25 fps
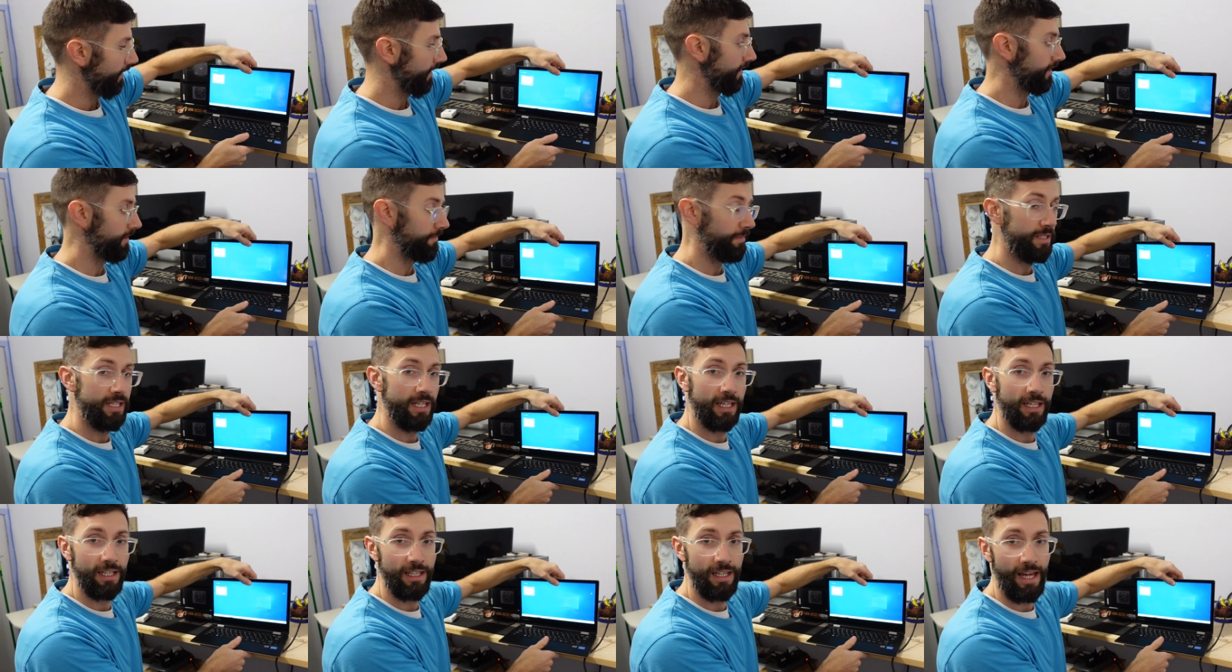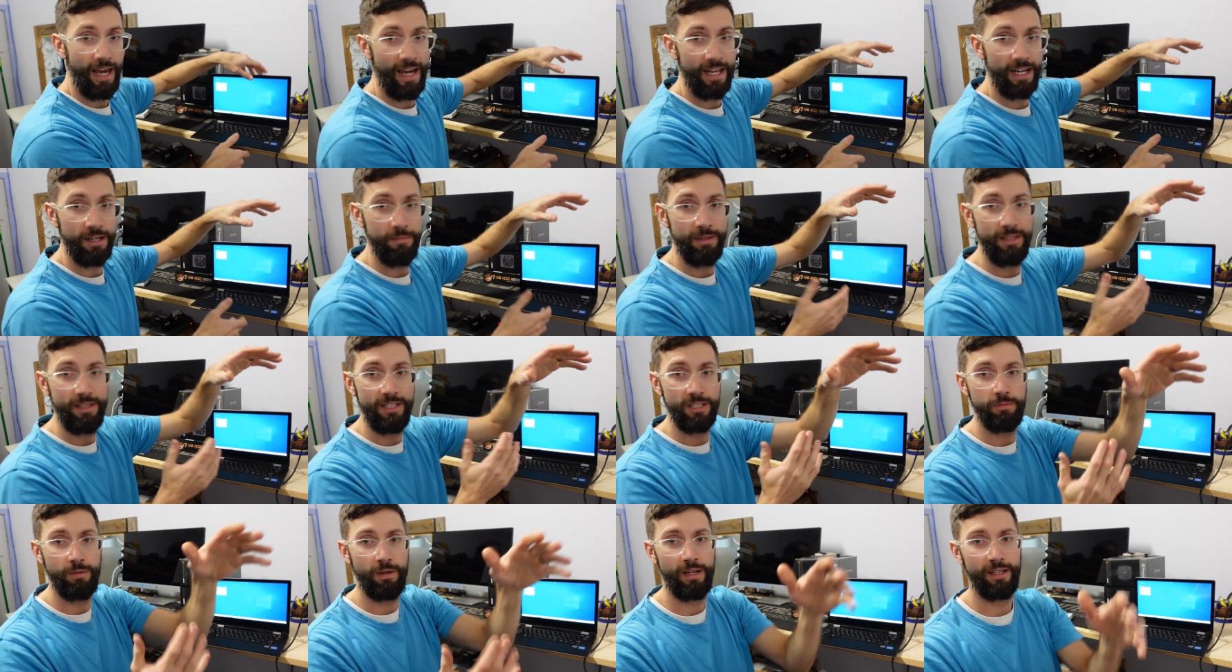The particular Atom in
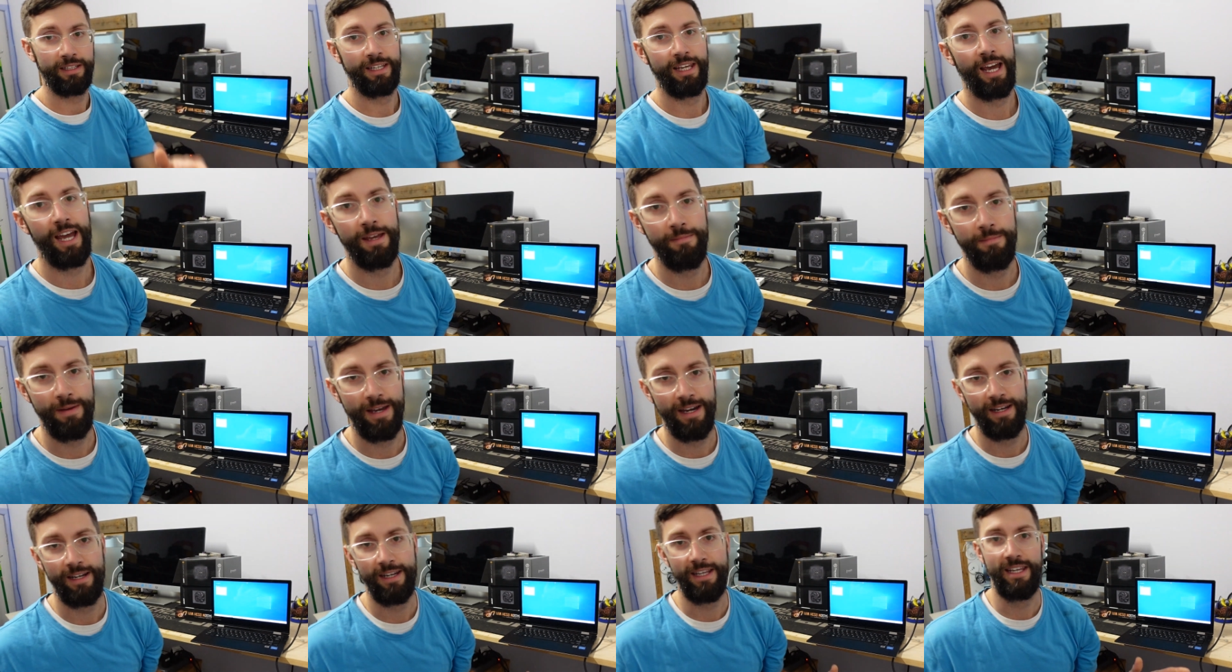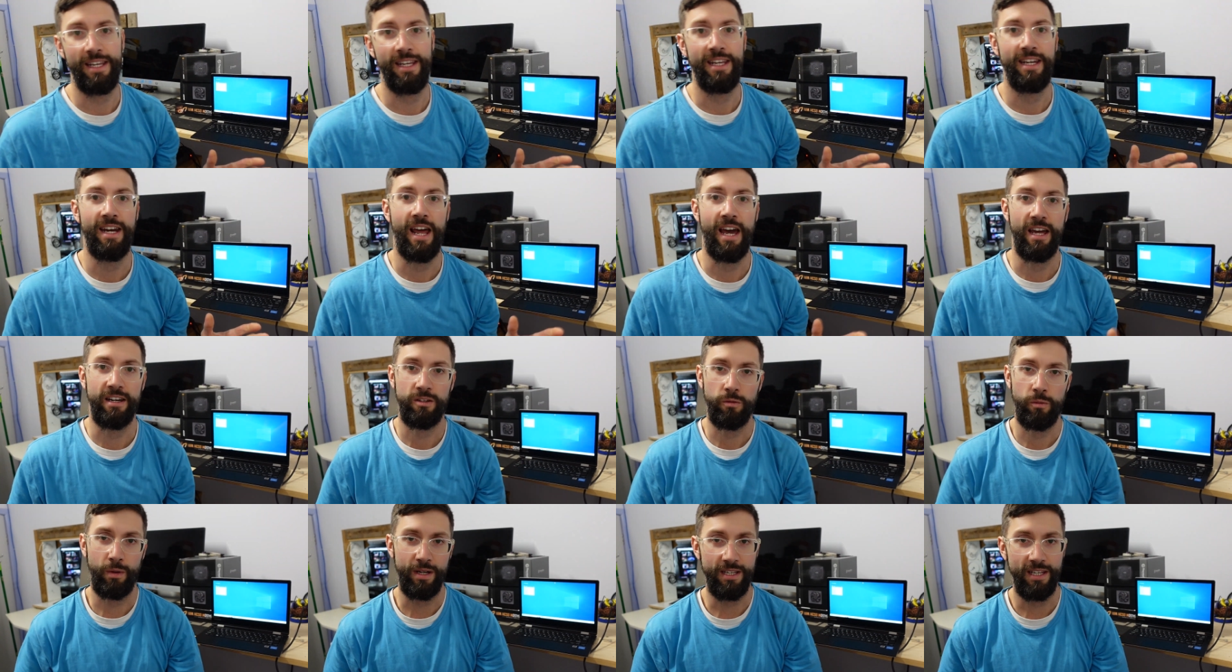this one came out in
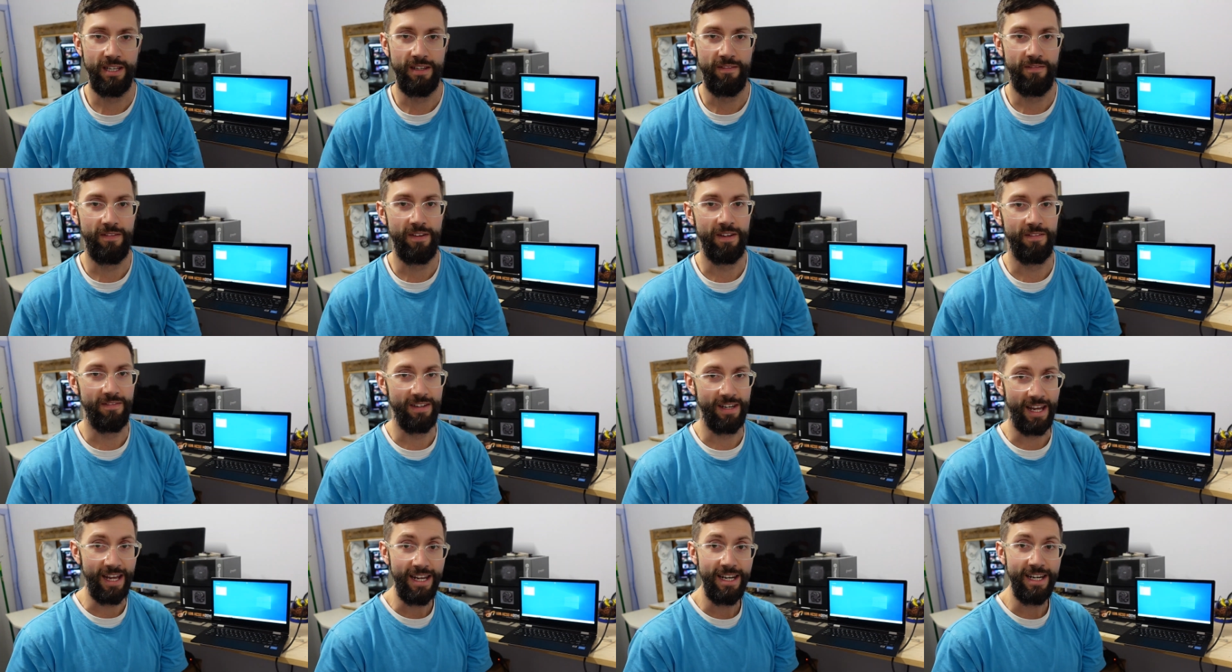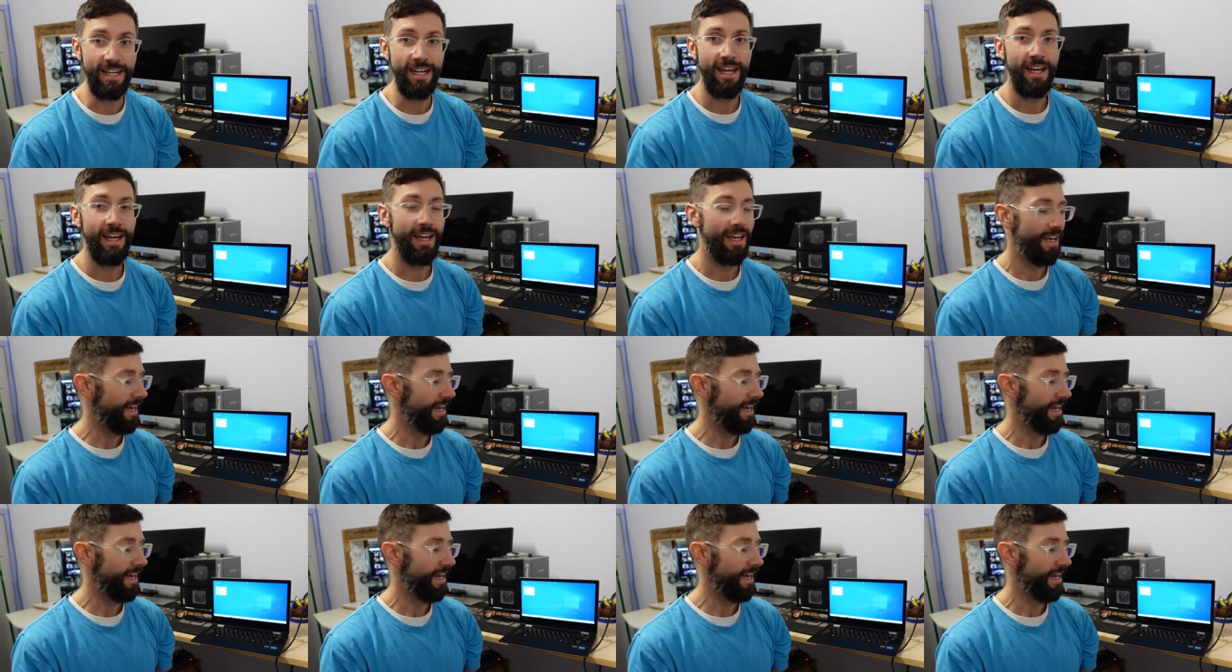twenty fifteen,